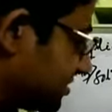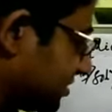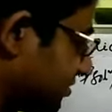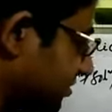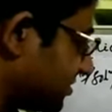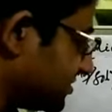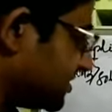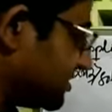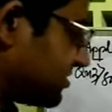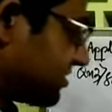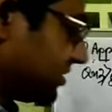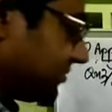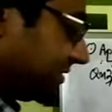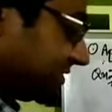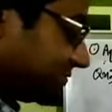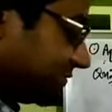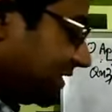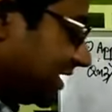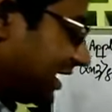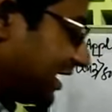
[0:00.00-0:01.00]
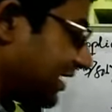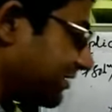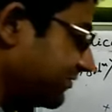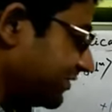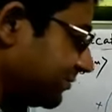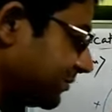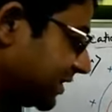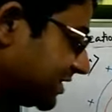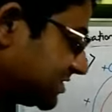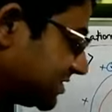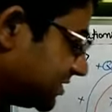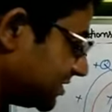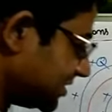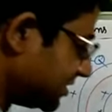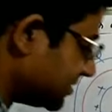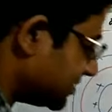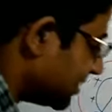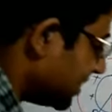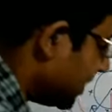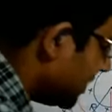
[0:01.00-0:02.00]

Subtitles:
a Gaussian surface, we have imagined it.